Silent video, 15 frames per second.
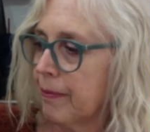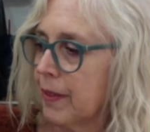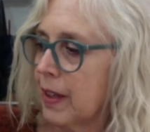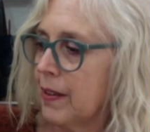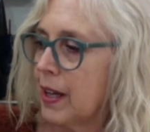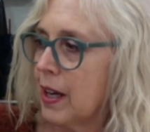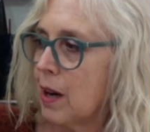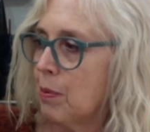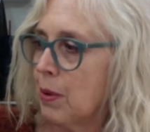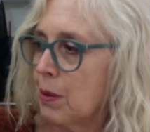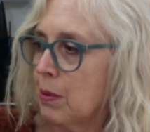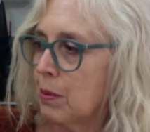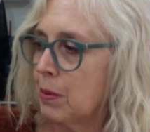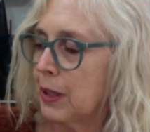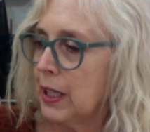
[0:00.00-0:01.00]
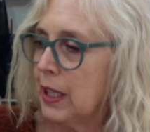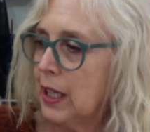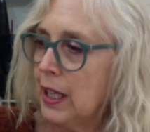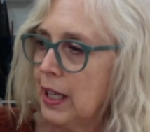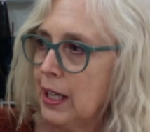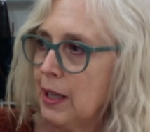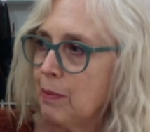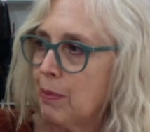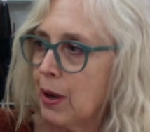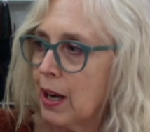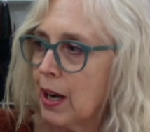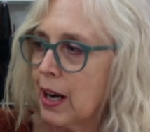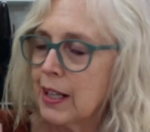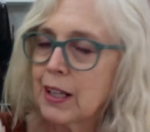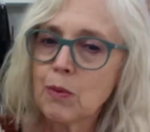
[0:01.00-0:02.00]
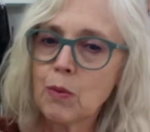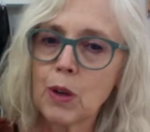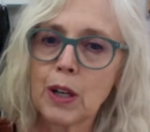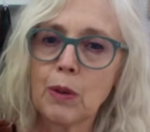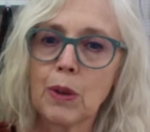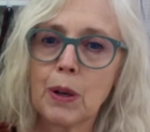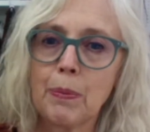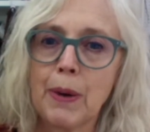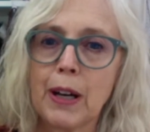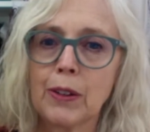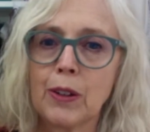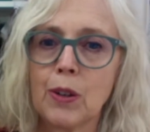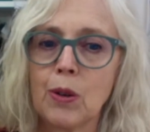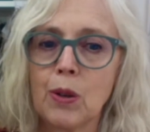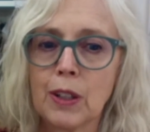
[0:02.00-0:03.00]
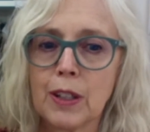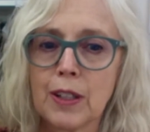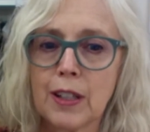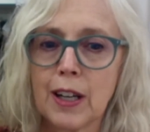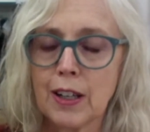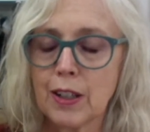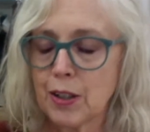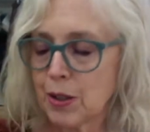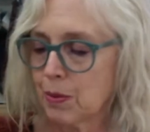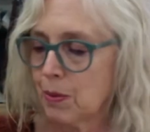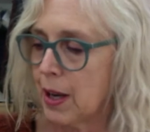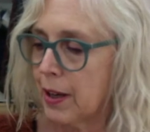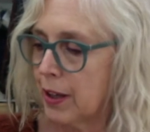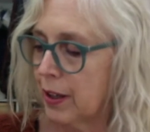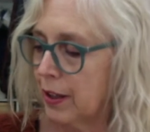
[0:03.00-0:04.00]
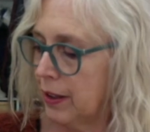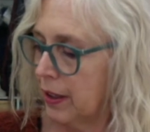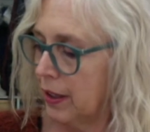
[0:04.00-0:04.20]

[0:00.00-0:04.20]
I probably need, but I didn't want to rip out the whole entire sweater.